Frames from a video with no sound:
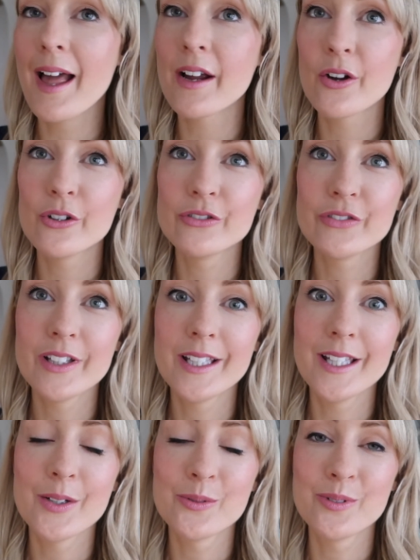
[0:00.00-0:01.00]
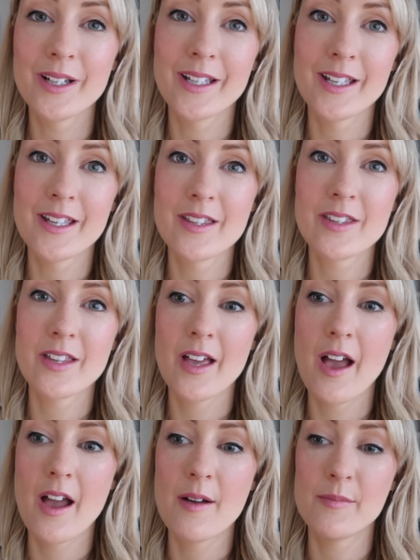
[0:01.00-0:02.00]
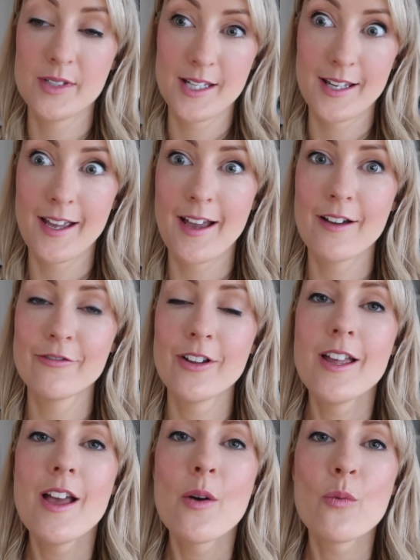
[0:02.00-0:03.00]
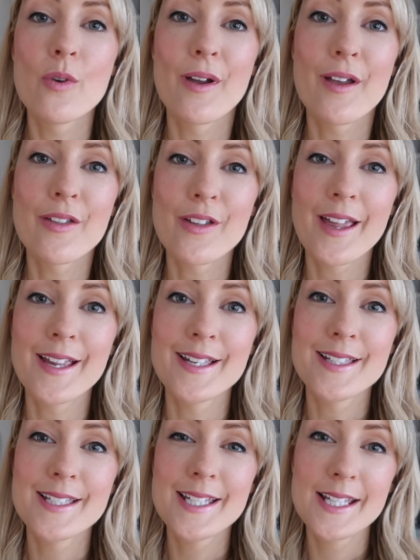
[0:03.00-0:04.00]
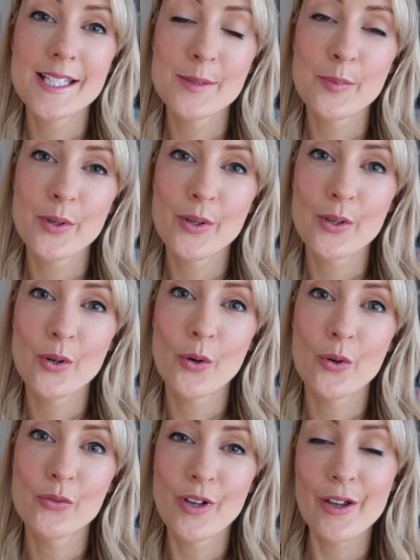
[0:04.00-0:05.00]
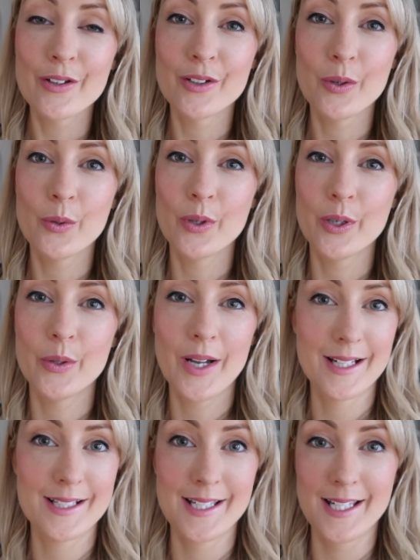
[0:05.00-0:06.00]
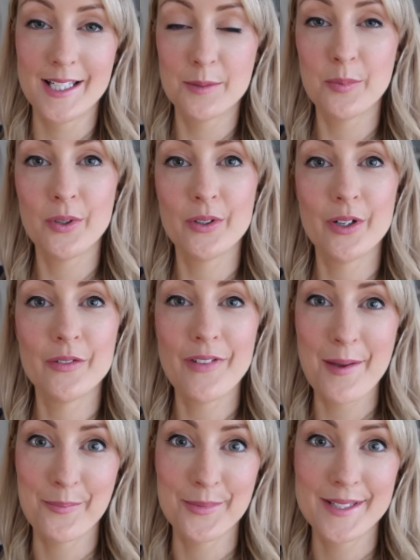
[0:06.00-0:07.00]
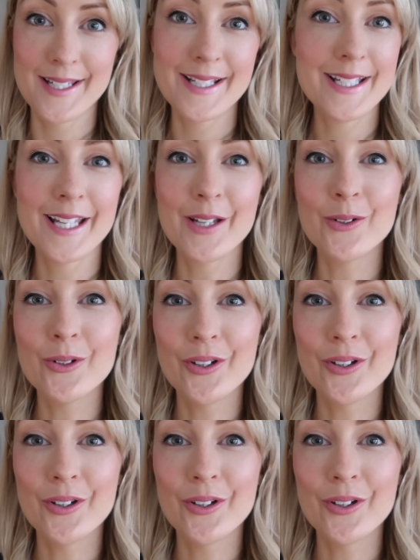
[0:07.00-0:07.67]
black coffee with decaf with a teaspoon of coconut oil and a teaspoon of MCT